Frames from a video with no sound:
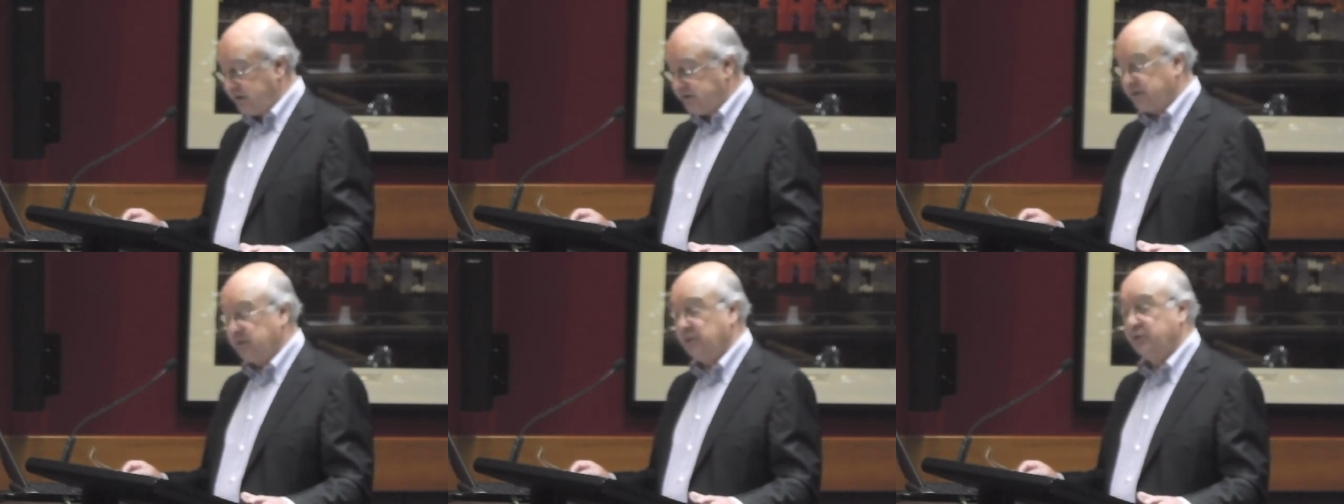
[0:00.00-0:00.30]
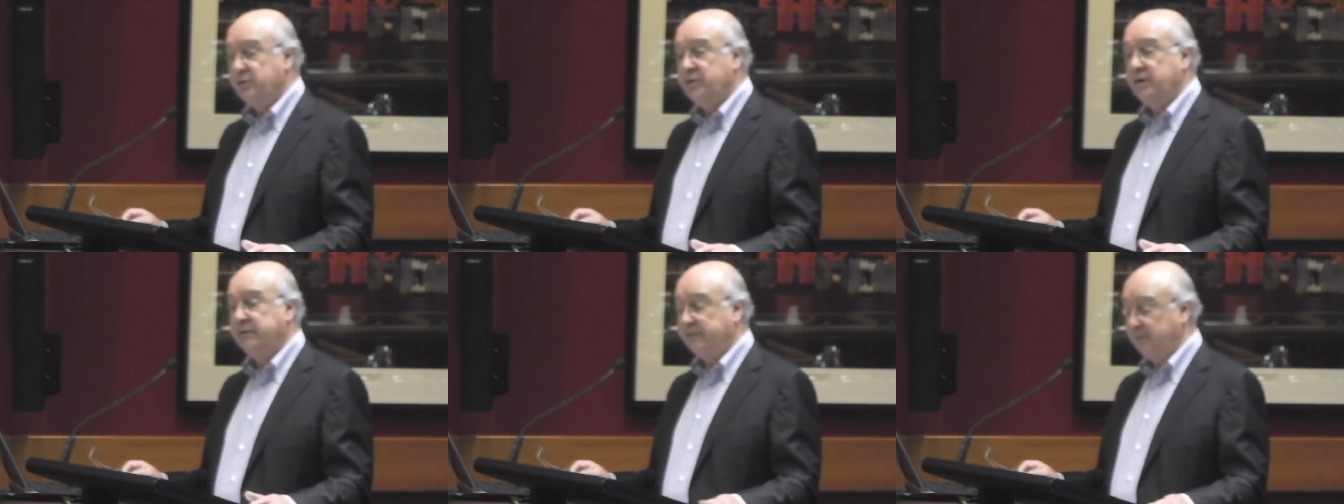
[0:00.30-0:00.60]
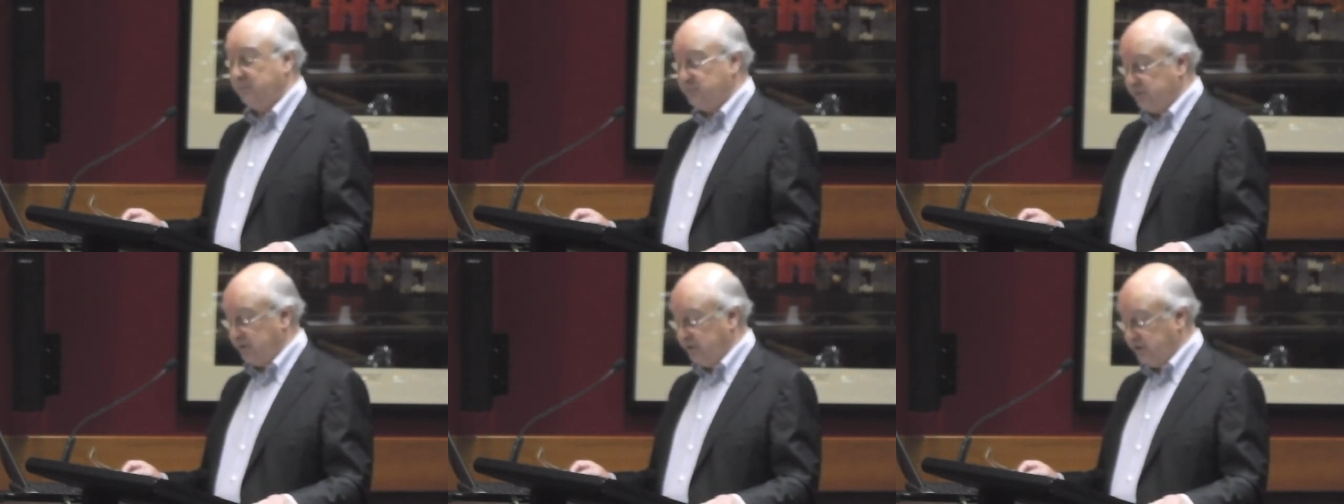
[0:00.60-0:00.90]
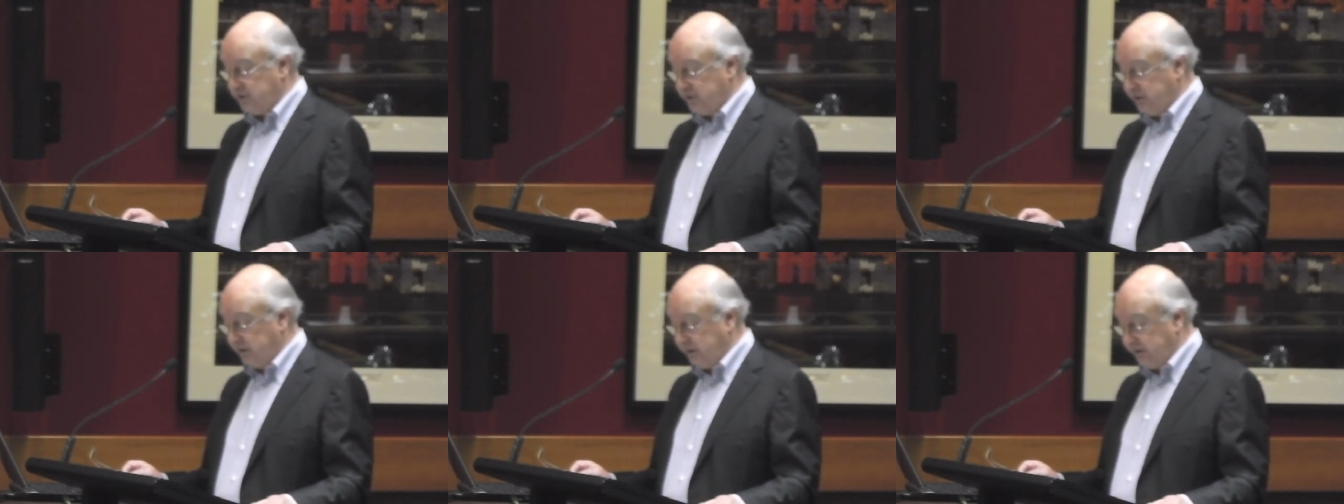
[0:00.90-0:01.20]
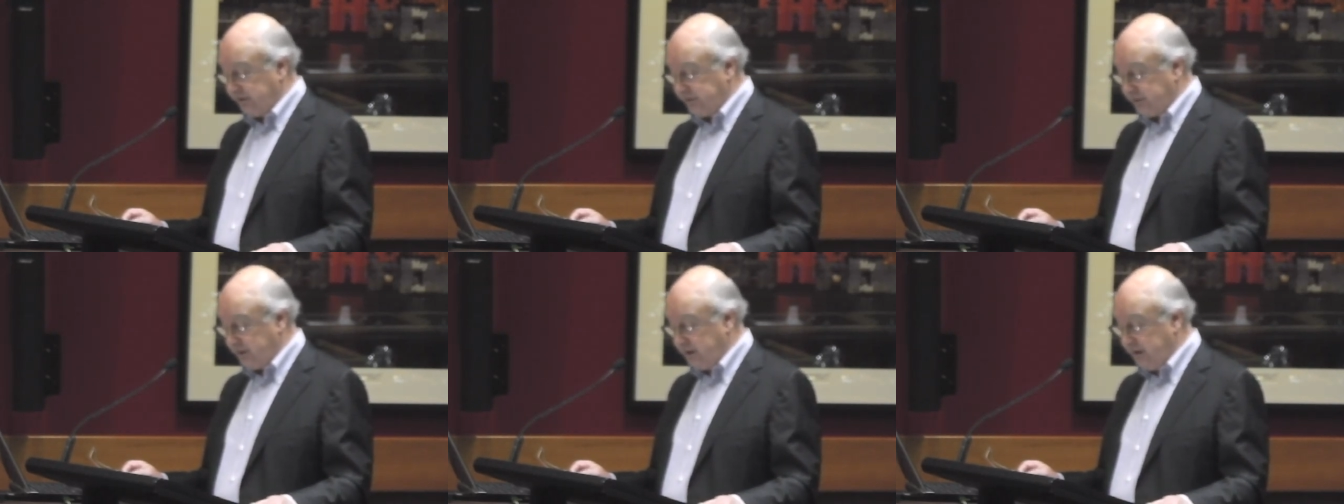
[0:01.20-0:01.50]
excluded from traditional
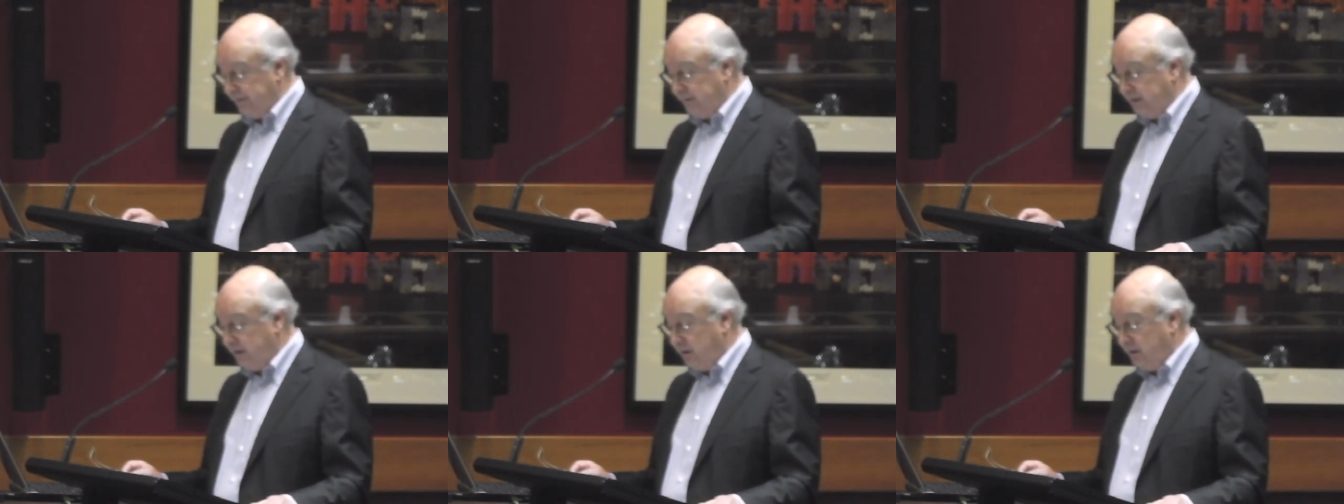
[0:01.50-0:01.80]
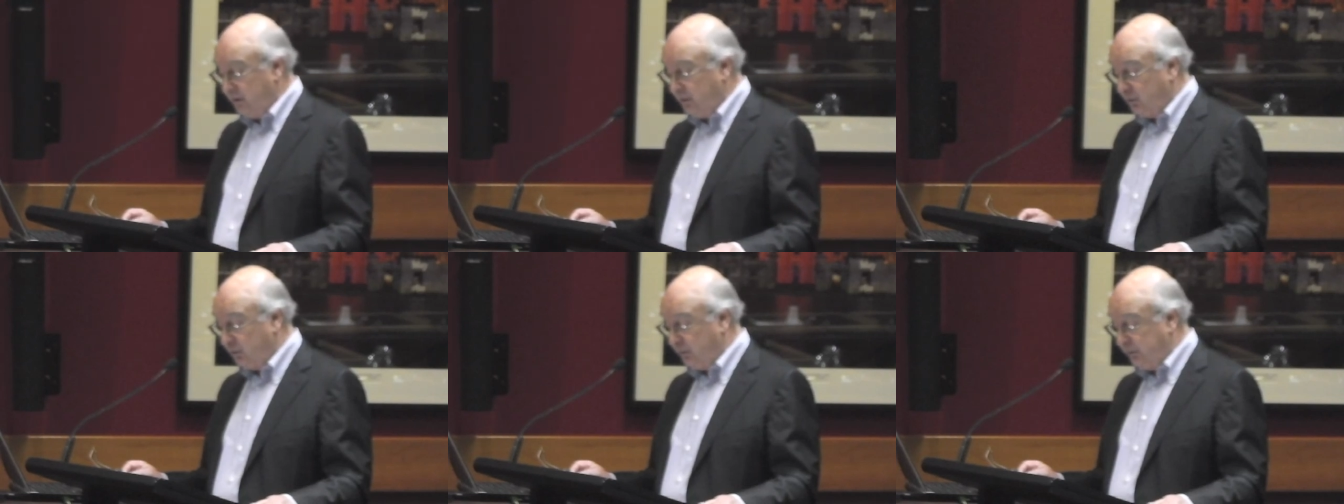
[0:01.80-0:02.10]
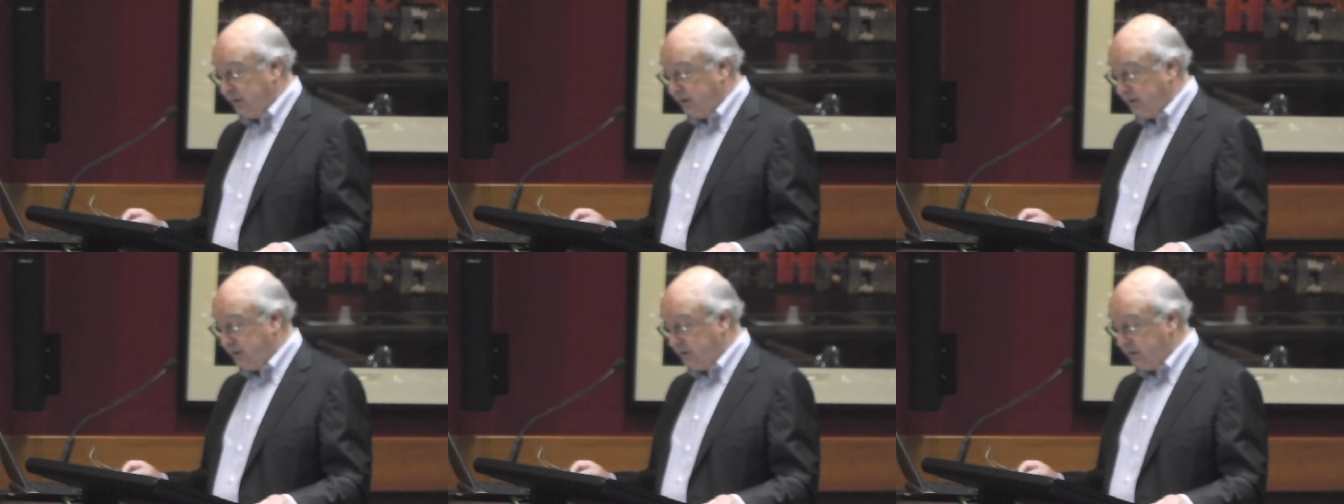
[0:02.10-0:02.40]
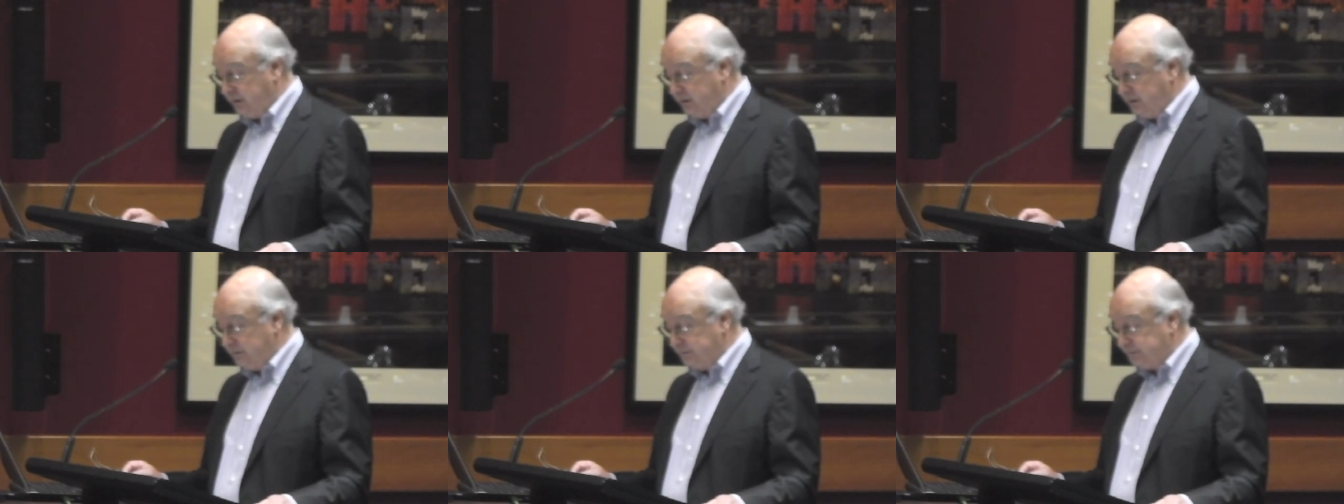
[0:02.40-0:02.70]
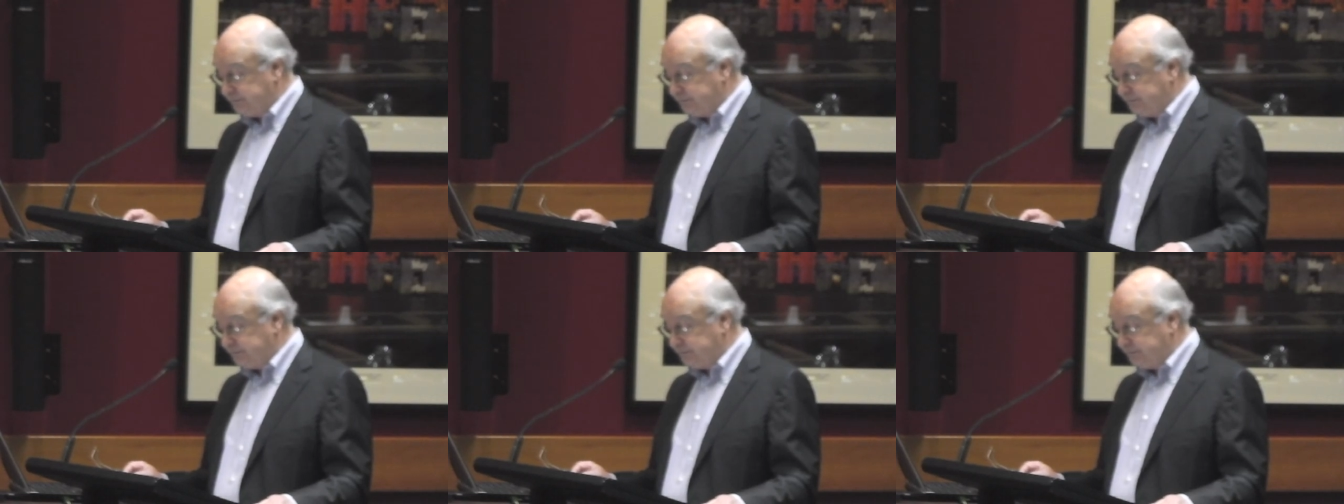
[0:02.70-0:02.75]
history could be heard.